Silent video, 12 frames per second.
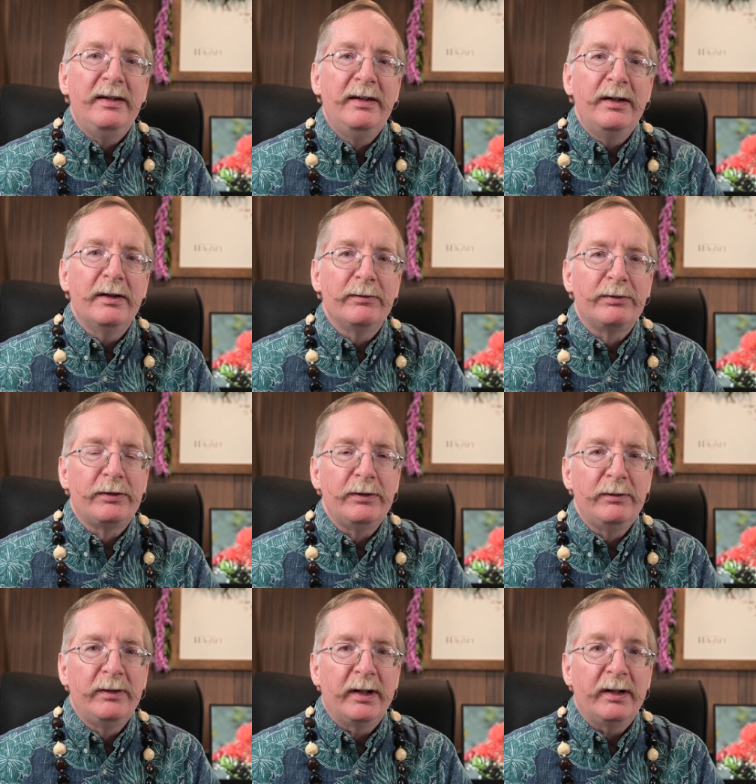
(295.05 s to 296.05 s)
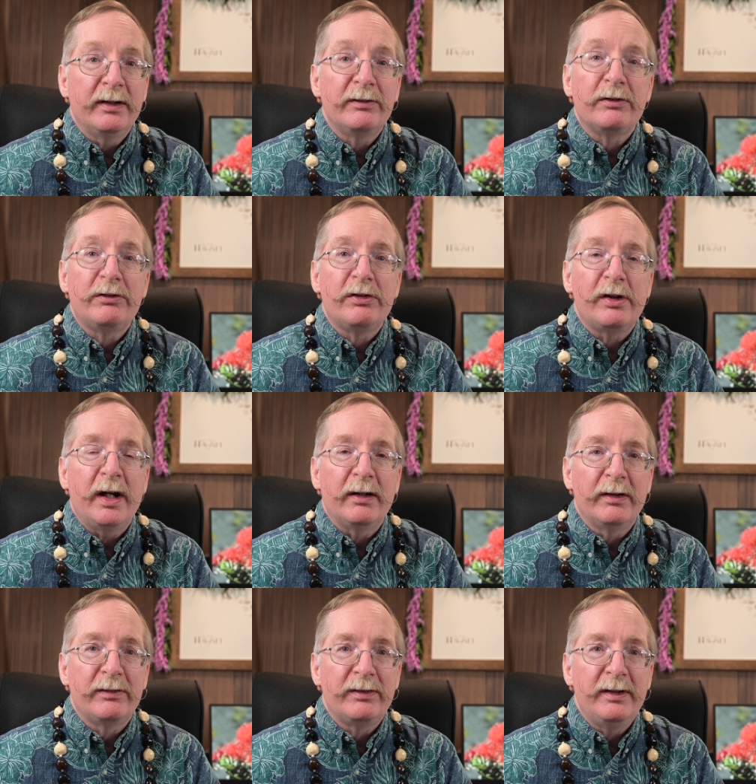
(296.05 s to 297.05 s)
Give to God
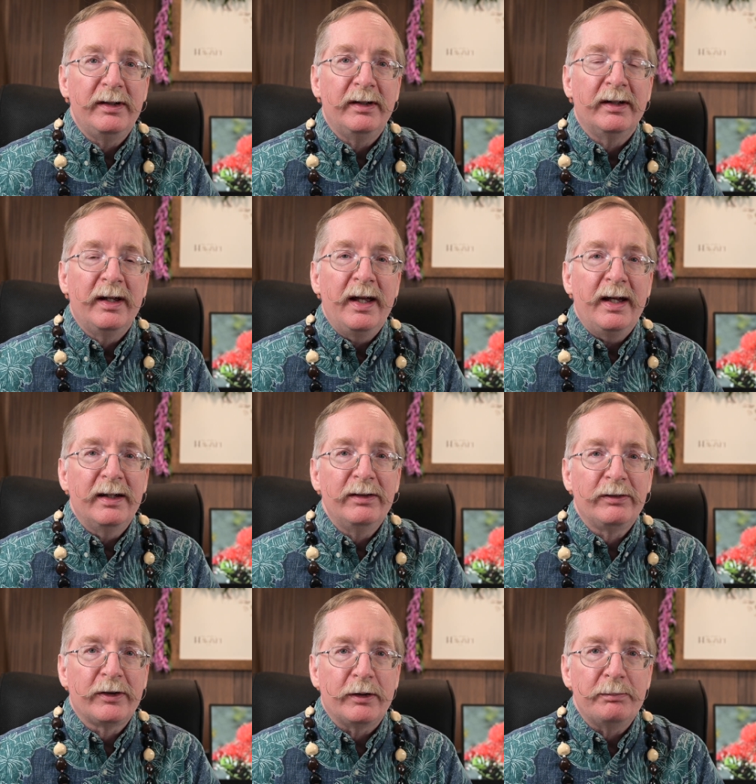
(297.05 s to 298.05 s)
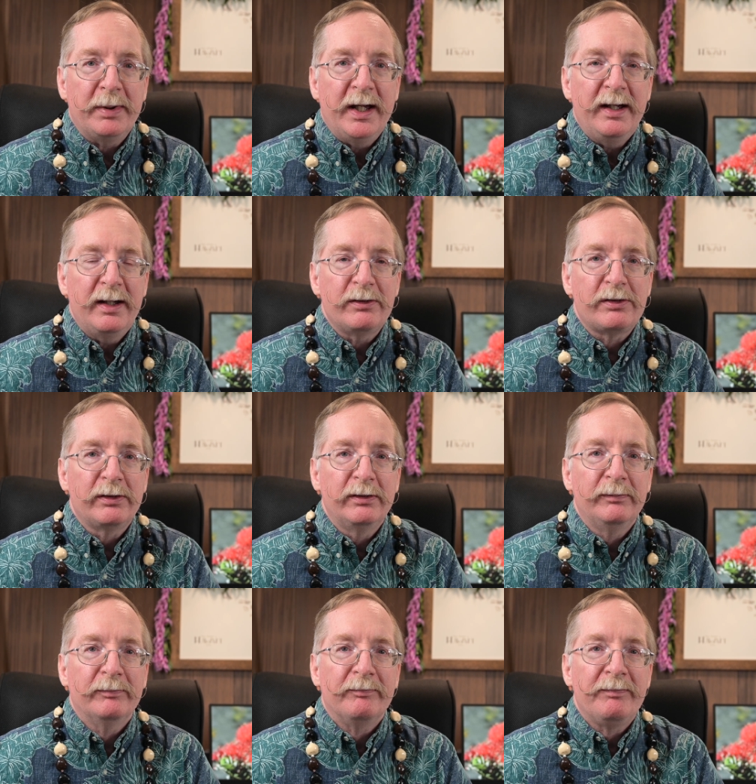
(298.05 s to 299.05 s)
charity and
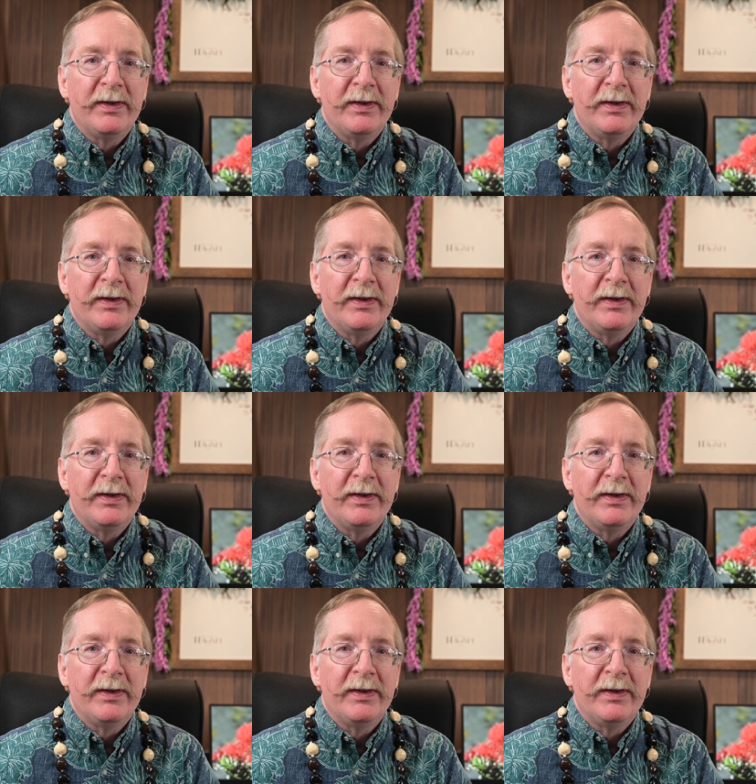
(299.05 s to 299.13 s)
compassion.